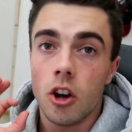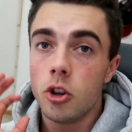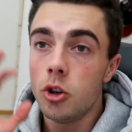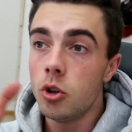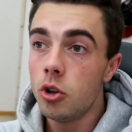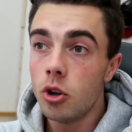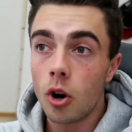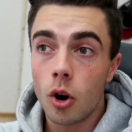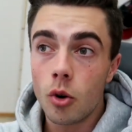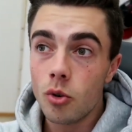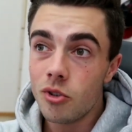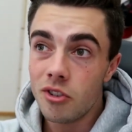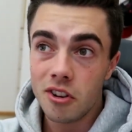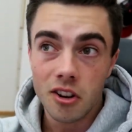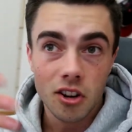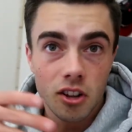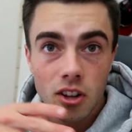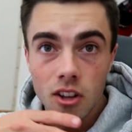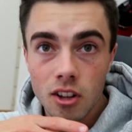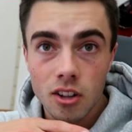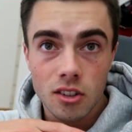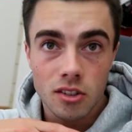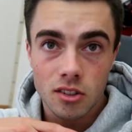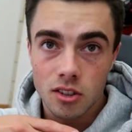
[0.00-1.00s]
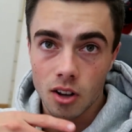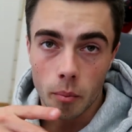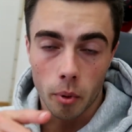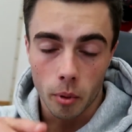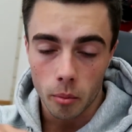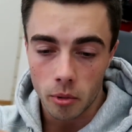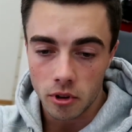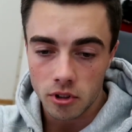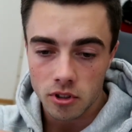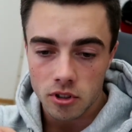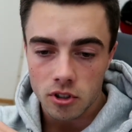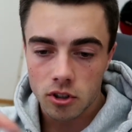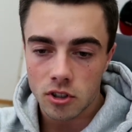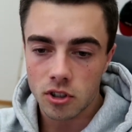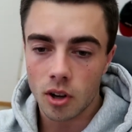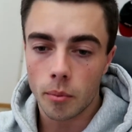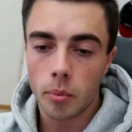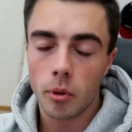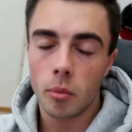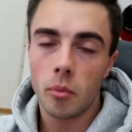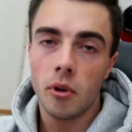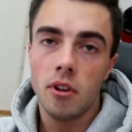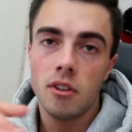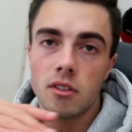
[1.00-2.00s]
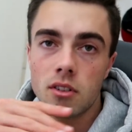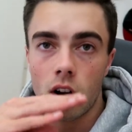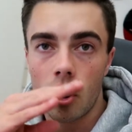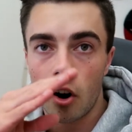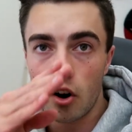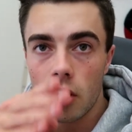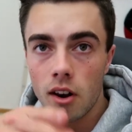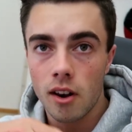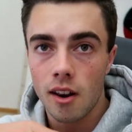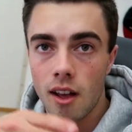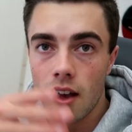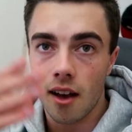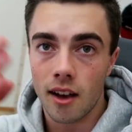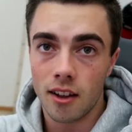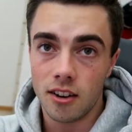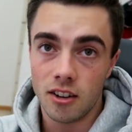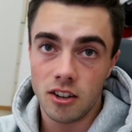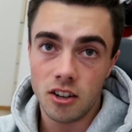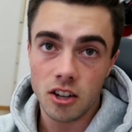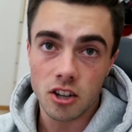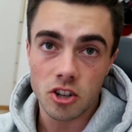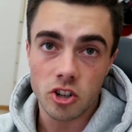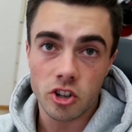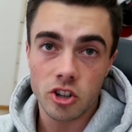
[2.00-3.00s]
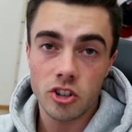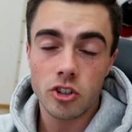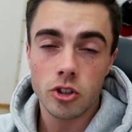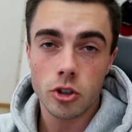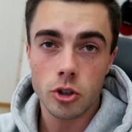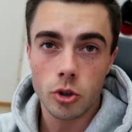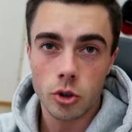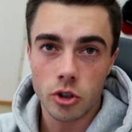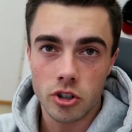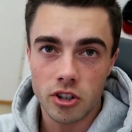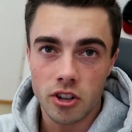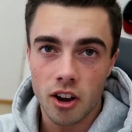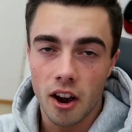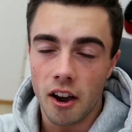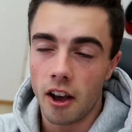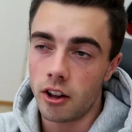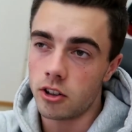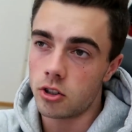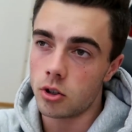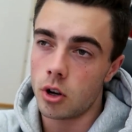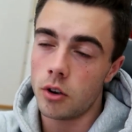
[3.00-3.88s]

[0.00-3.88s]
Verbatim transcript: You don't need supplements. Supplements are an addition to your diet.